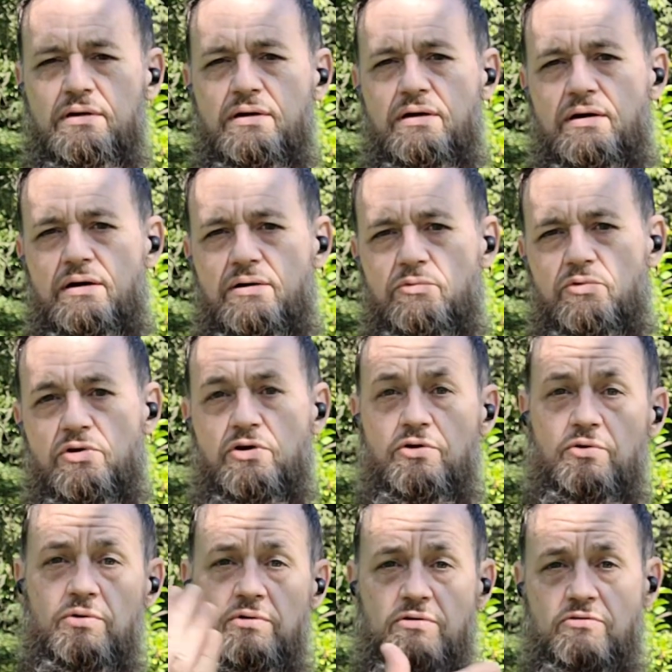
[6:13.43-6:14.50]
We'll
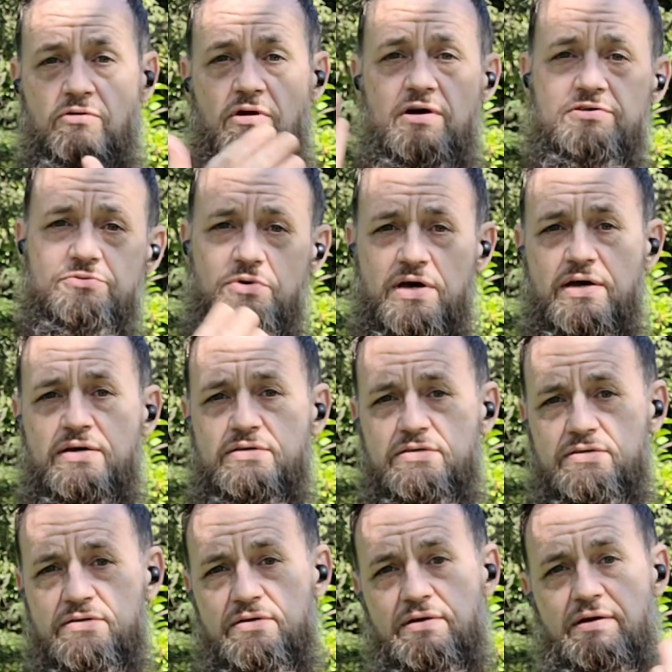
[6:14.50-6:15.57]
go crossways
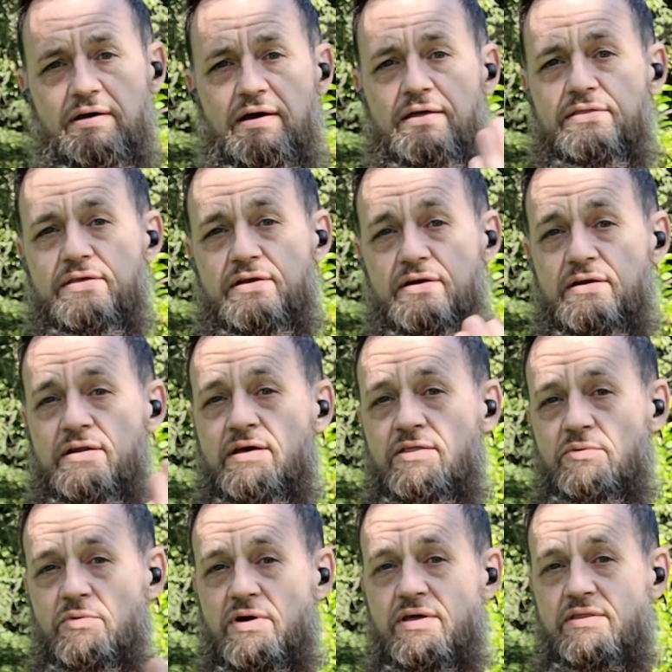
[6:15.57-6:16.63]
and then another
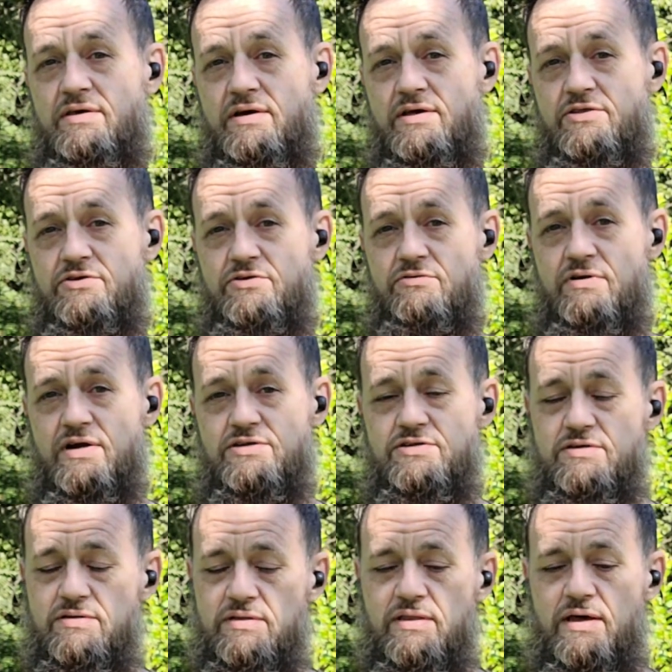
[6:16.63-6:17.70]
way the other
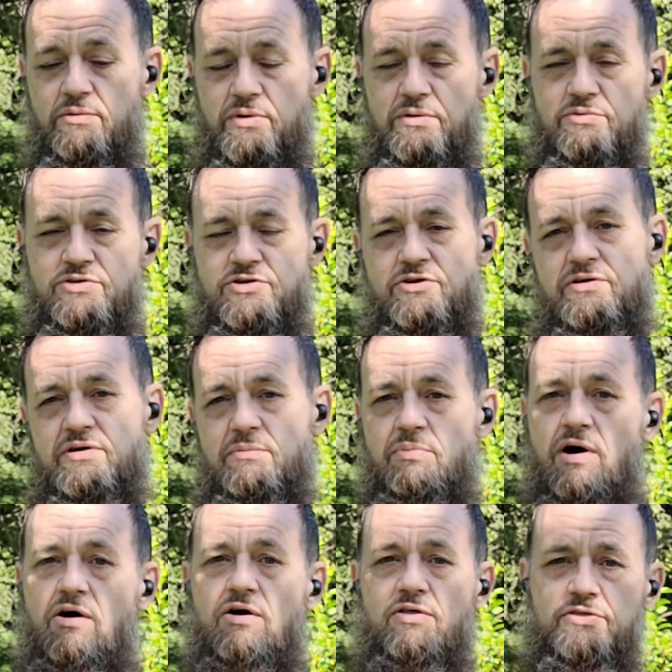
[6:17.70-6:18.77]
direction. That way we churn up
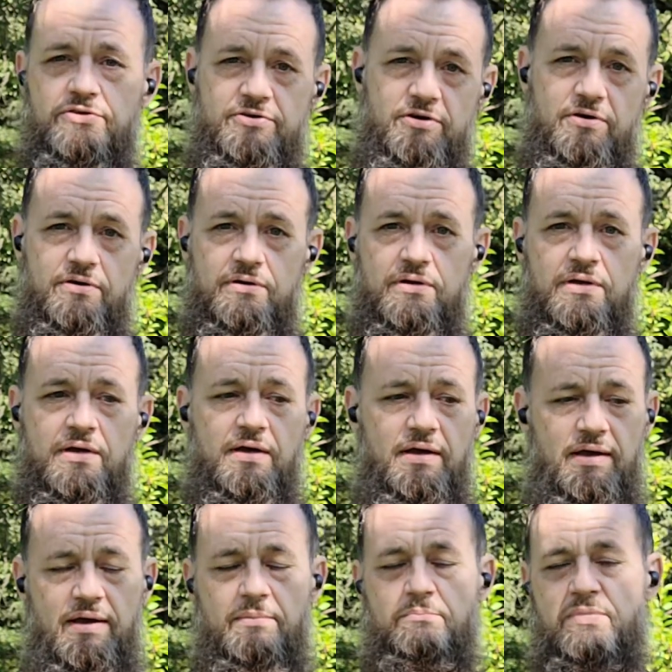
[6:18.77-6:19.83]
all of the dirt
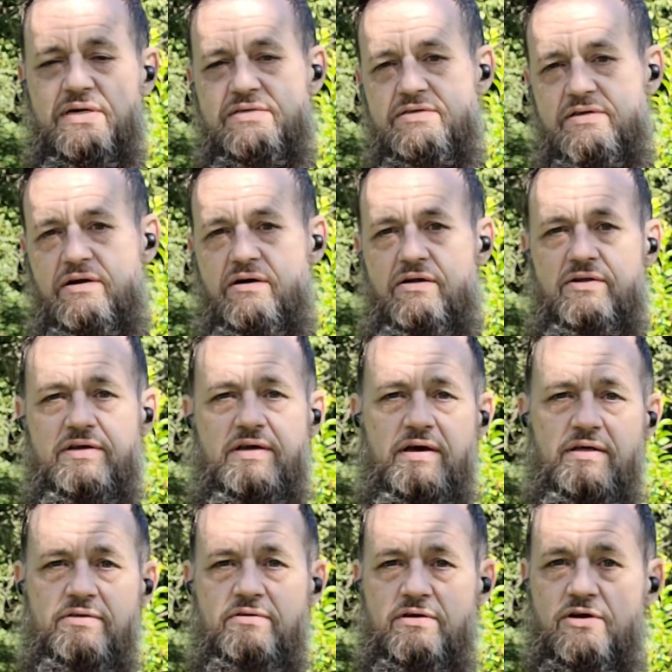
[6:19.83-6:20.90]
and mix it all
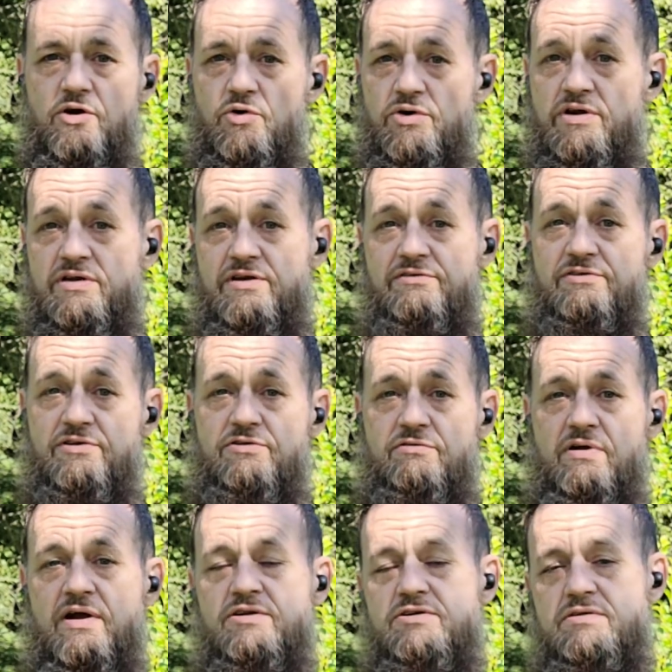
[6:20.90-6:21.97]
together and go in different
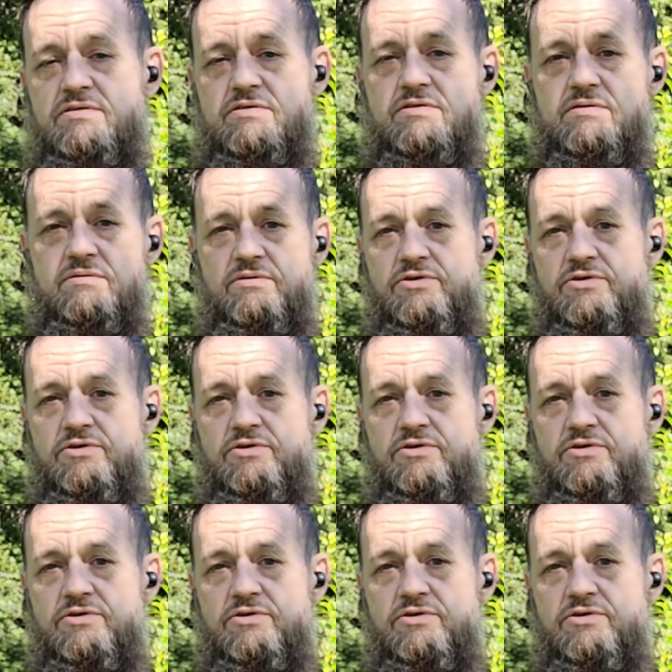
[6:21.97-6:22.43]
directions.